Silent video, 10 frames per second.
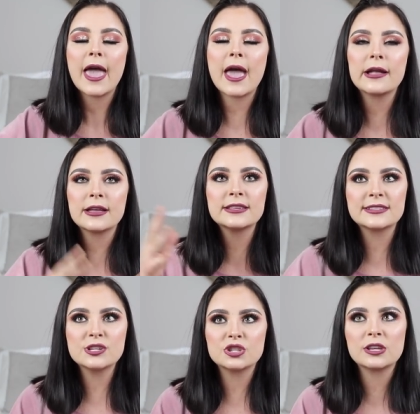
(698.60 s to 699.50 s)
And
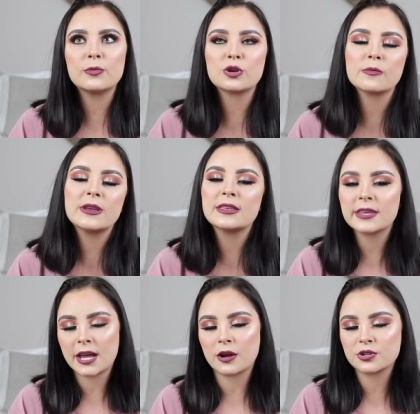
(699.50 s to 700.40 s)
essentially when you're meeting
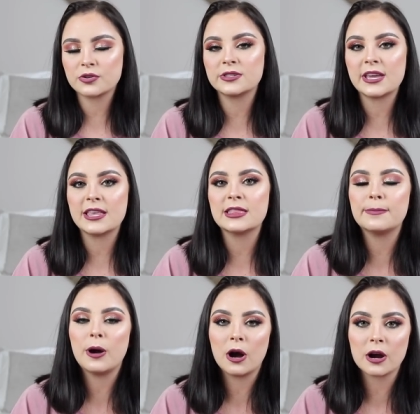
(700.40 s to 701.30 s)
the characters in the
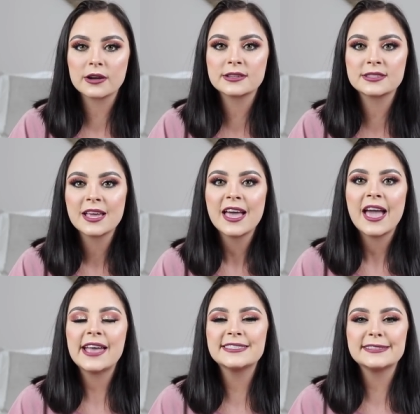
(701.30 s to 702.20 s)
parks,
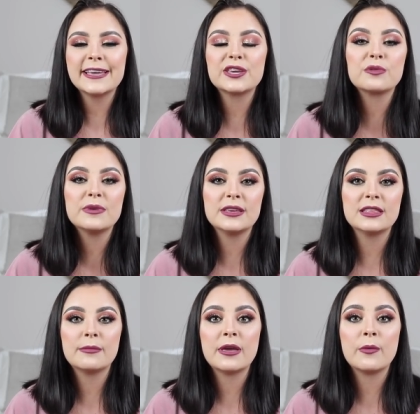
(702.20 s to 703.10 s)
it's like you're meeting
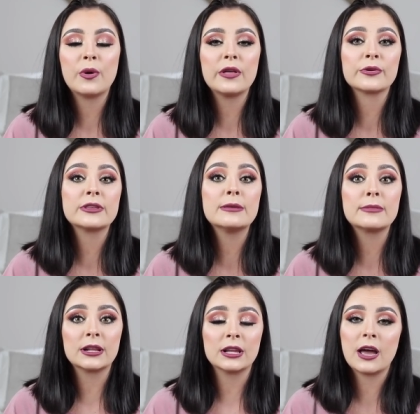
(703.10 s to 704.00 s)
them while they're in the
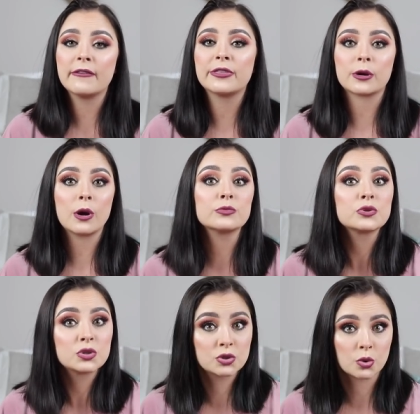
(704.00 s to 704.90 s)
middle of their own
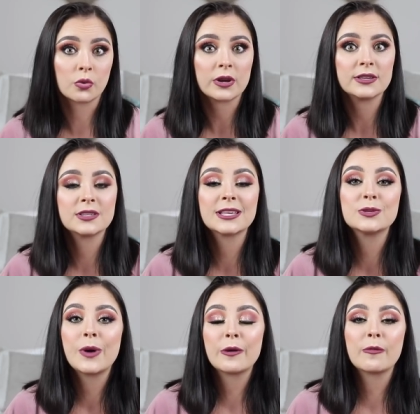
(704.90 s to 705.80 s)
story. So
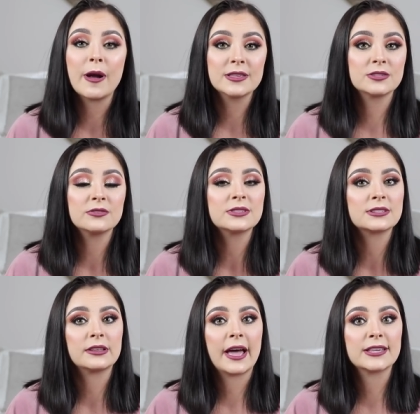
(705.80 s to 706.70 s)
that's why Rapunzel
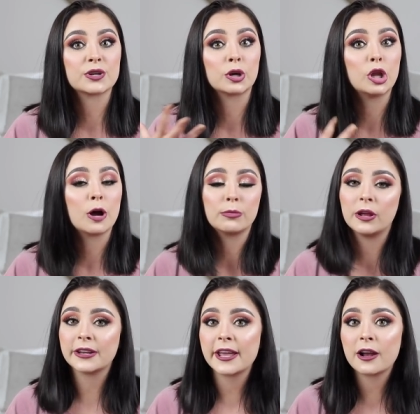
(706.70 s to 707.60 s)
still has her long
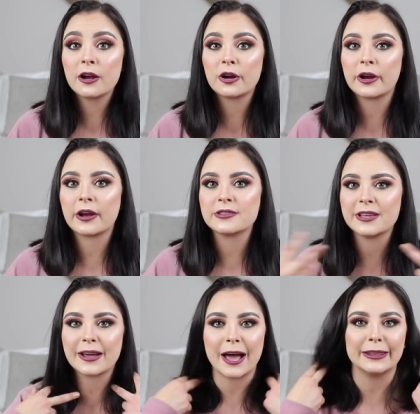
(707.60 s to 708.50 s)
blonde hair, her hair's
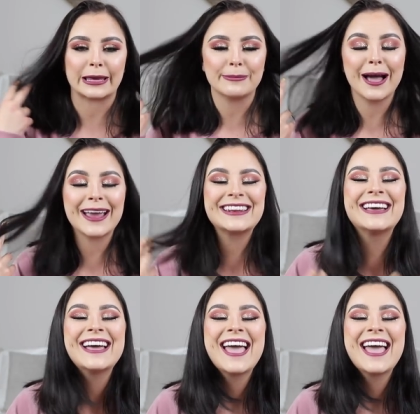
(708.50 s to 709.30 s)
not cut like mine,